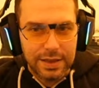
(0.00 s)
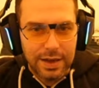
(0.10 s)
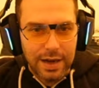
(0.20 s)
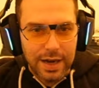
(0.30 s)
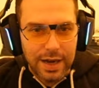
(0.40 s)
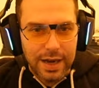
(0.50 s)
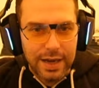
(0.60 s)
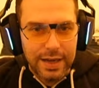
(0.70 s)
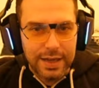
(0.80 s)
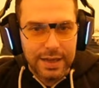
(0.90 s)

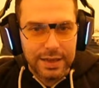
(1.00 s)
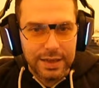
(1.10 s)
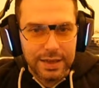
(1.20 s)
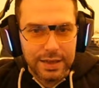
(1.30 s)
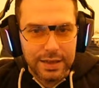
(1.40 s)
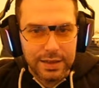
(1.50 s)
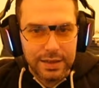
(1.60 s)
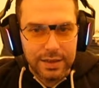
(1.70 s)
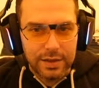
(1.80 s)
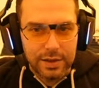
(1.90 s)
Okay,
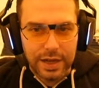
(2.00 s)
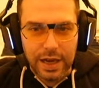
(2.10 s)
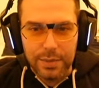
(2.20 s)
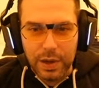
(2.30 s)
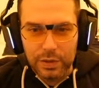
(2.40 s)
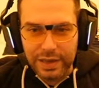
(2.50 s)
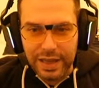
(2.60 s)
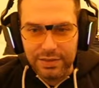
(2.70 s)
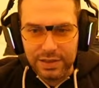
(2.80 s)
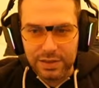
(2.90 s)
I'm
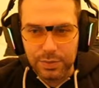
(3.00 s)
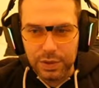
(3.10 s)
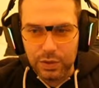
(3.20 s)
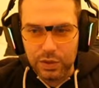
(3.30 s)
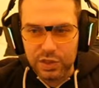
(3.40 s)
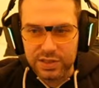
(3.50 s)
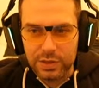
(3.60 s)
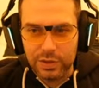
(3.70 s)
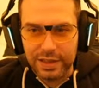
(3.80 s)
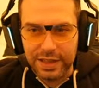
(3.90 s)
out-leveled, but not just
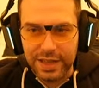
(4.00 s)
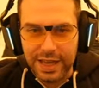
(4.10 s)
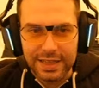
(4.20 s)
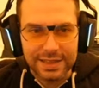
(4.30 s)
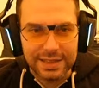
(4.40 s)
only that.